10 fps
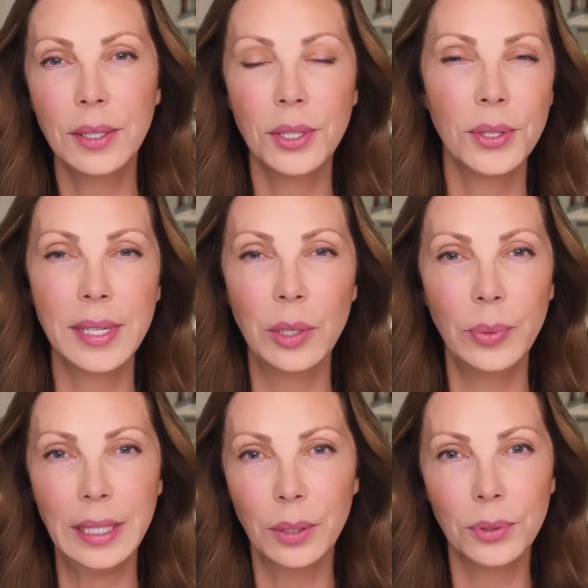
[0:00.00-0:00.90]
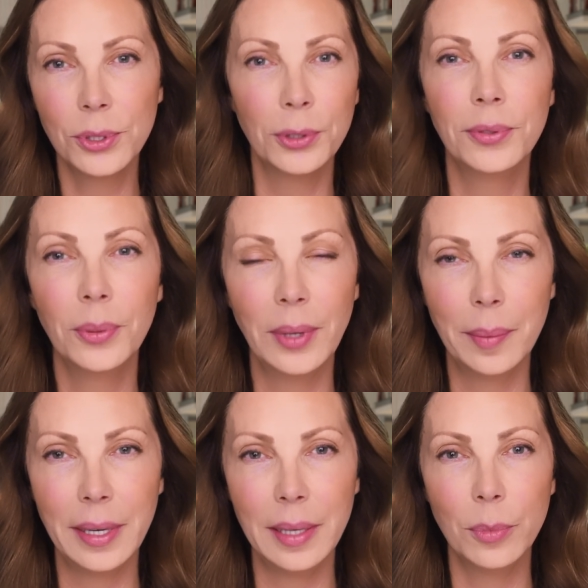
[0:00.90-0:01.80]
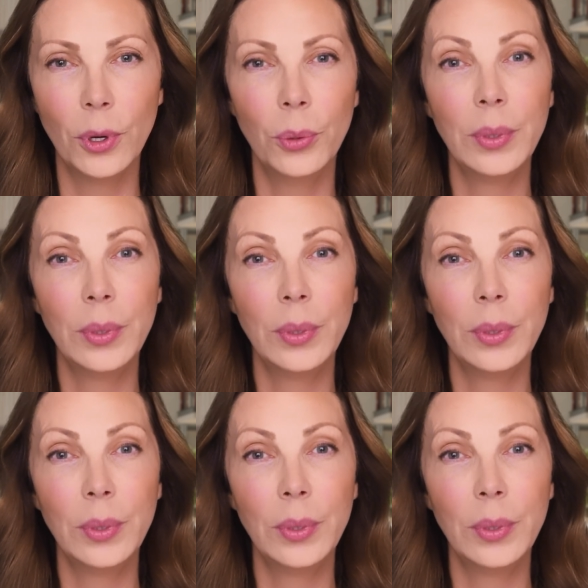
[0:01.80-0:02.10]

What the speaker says: it turns out we don't surf the web anymore.